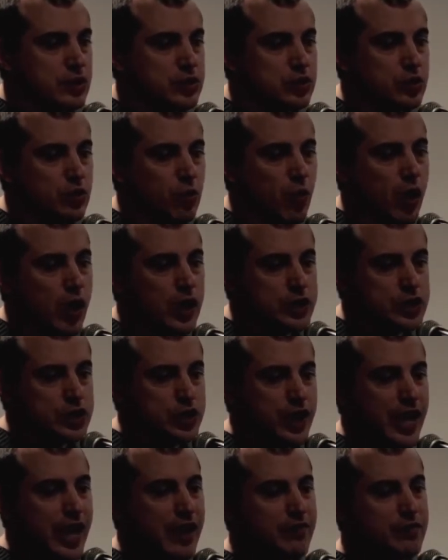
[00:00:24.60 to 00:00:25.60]
to
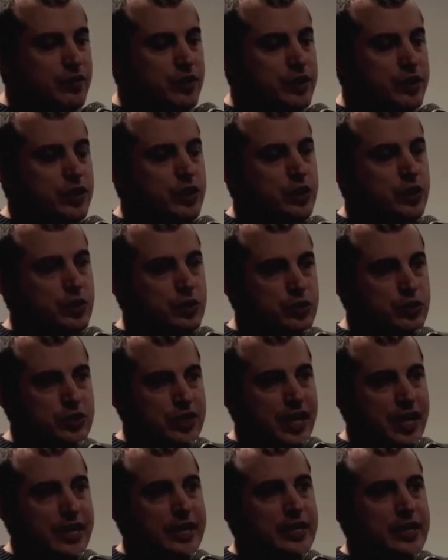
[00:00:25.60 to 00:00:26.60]
watch every new
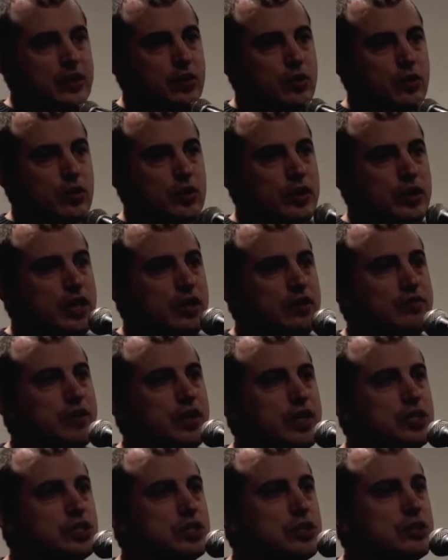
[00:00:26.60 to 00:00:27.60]
technical
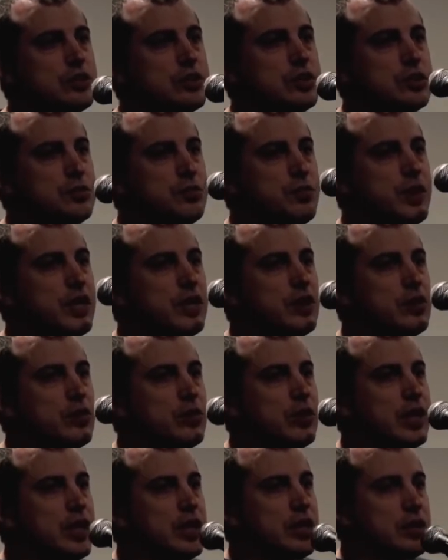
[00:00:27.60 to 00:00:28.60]
innovation that is being
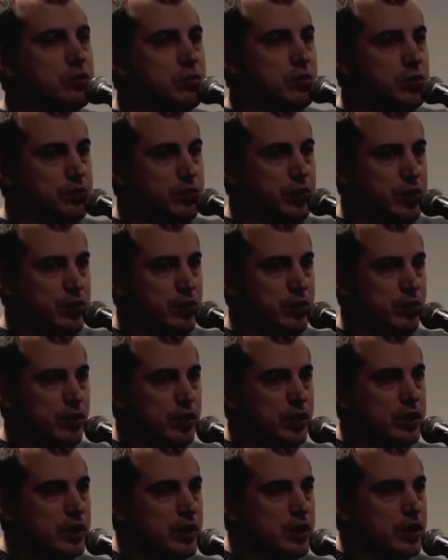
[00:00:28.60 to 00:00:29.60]
created with
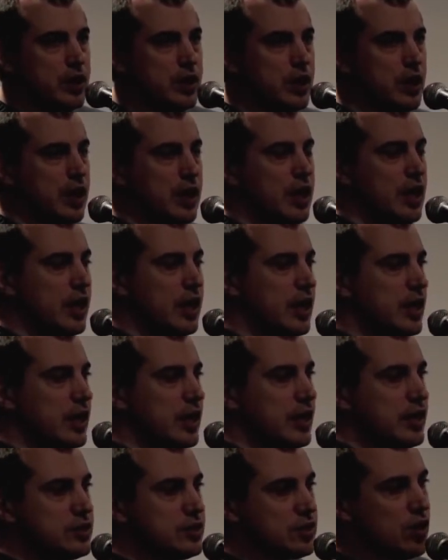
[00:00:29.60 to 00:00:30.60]
Bitcoin,
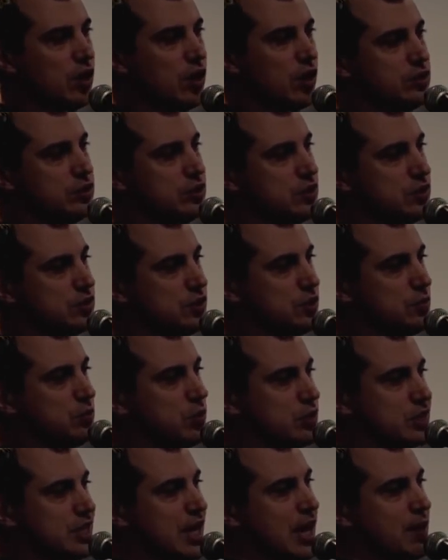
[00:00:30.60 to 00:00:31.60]
it's hard to see
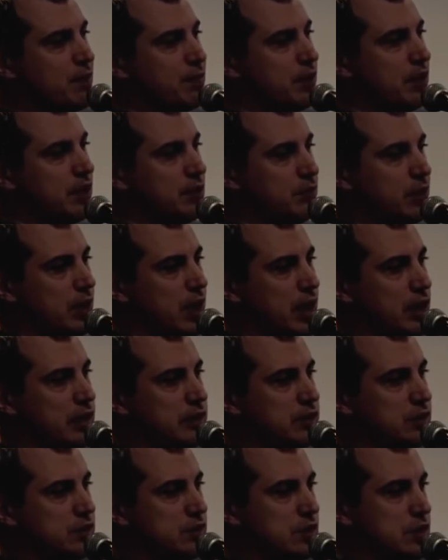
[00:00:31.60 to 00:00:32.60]
what's happening
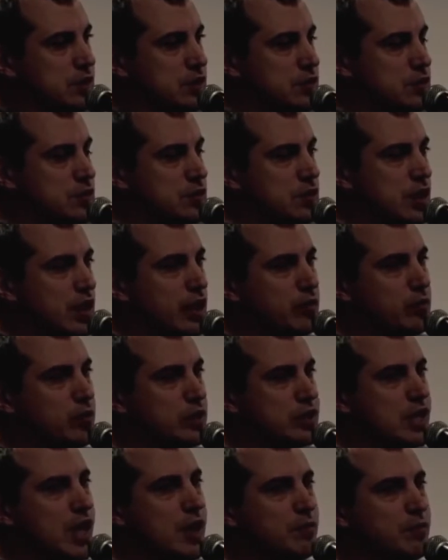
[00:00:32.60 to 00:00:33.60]
behind the scenes. And
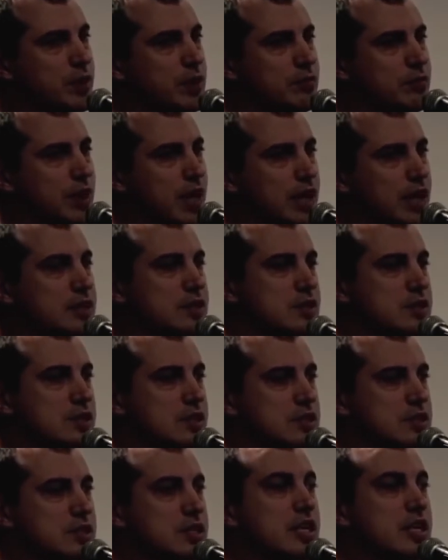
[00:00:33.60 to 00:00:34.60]
what's happening behind the
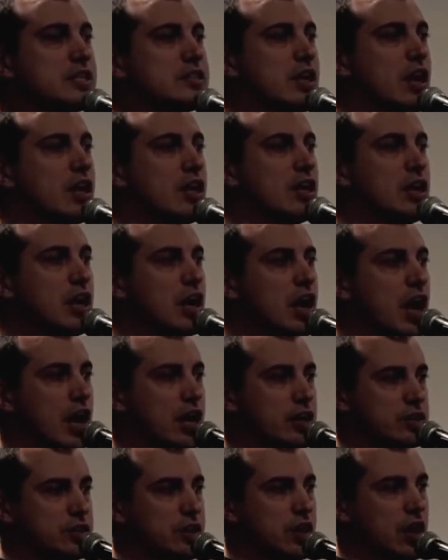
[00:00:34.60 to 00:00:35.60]
scenes is a
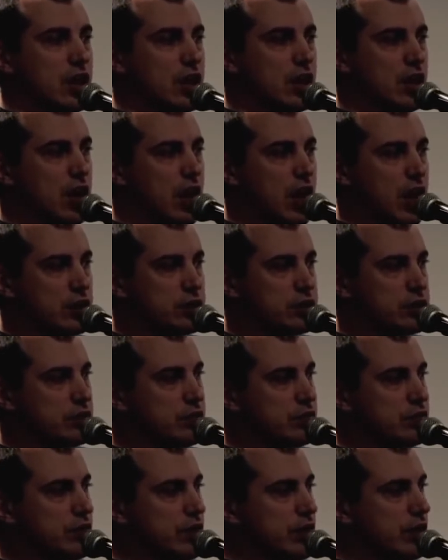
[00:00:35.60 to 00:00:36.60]
lot of
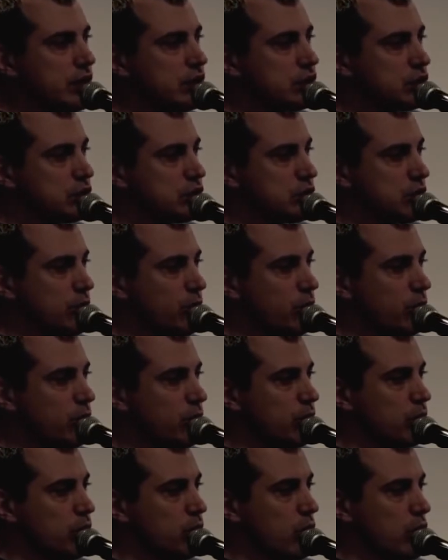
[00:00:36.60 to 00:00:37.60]
very interesting
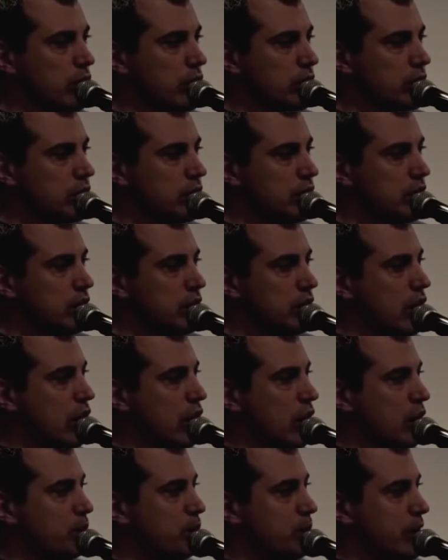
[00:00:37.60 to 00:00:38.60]
work.
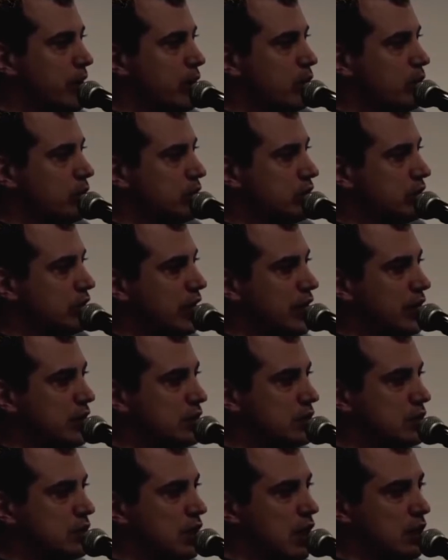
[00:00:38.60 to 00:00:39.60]
Bitcoin today
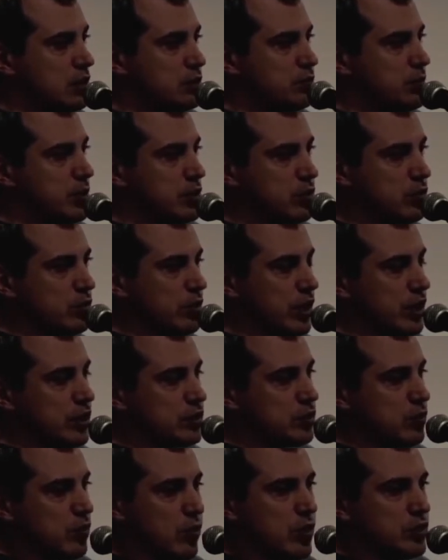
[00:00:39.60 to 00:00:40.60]
is not Bitcoin
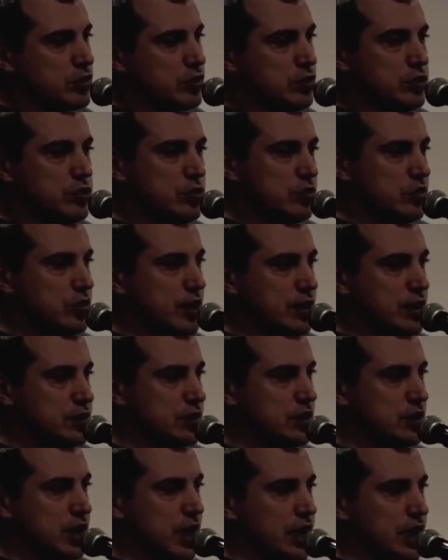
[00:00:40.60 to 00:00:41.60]
as it was in
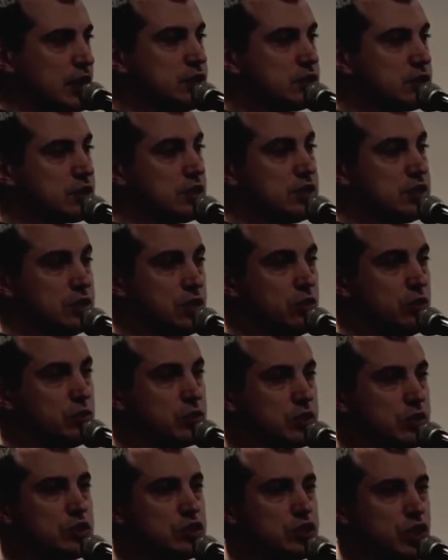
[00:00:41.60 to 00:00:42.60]
2009. It's
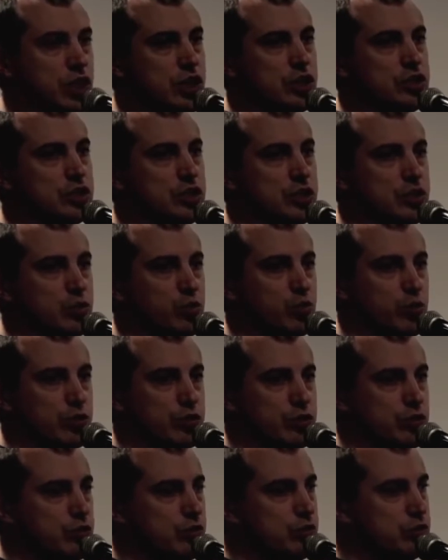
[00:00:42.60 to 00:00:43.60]
continuously changing
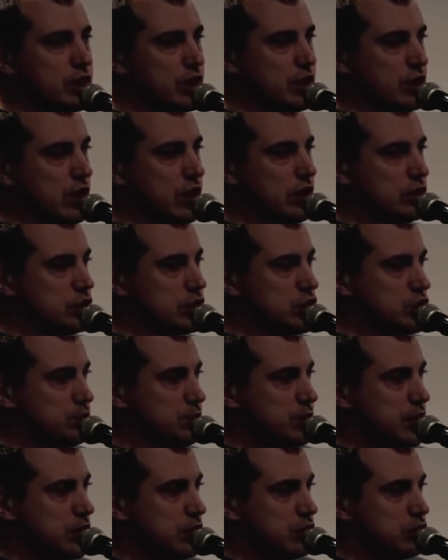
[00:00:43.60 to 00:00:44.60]
with new technologies
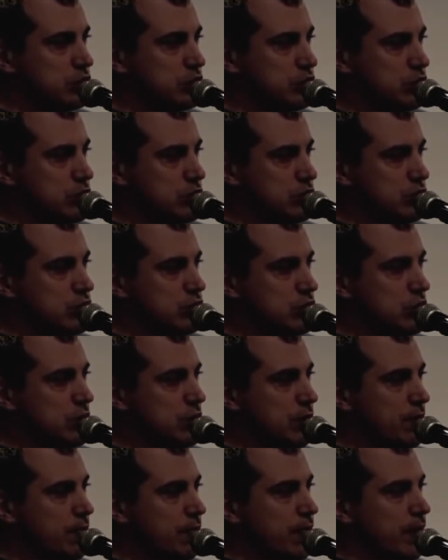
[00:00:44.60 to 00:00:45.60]
being introduced.
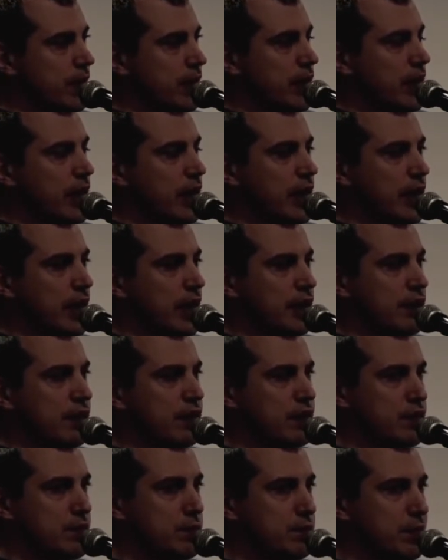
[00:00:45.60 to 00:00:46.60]

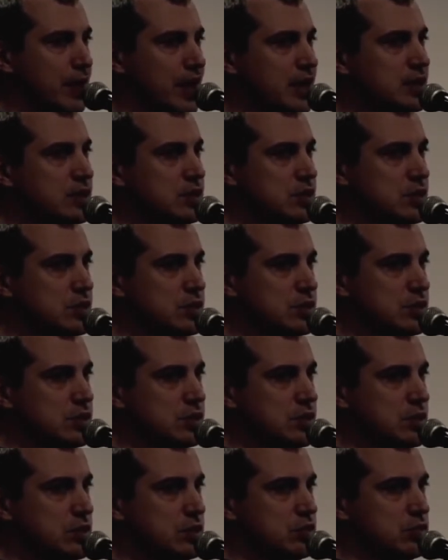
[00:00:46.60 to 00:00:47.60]
And the pace
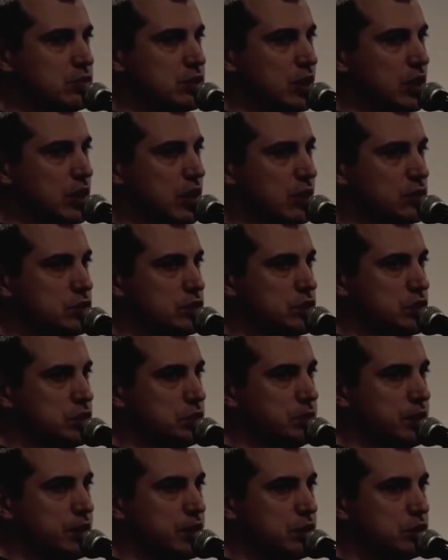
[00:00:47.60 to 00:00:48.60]
that new technologies
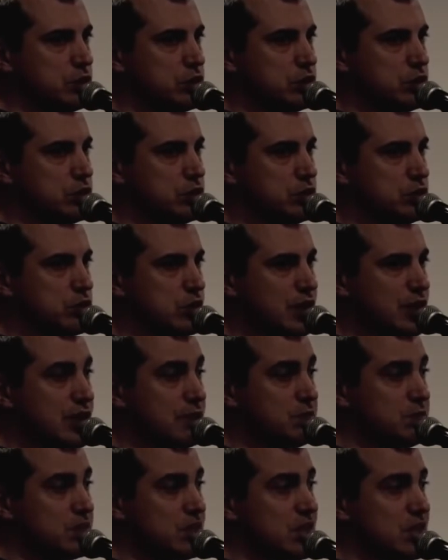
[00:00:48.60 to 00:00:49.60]
are being introduced
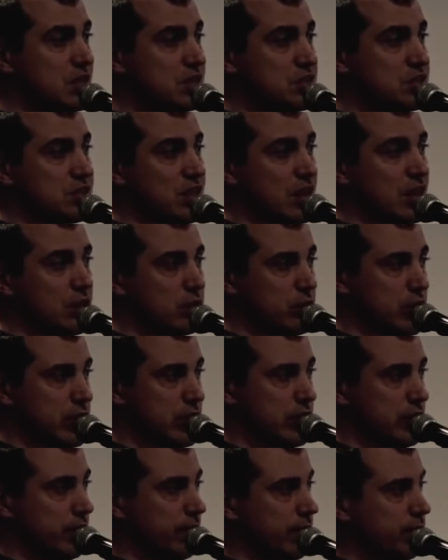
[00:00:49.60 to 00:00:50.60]
keeps
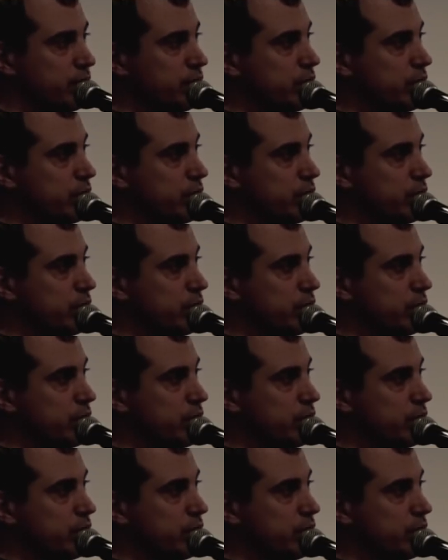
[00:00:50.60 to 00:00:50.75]
accelerating.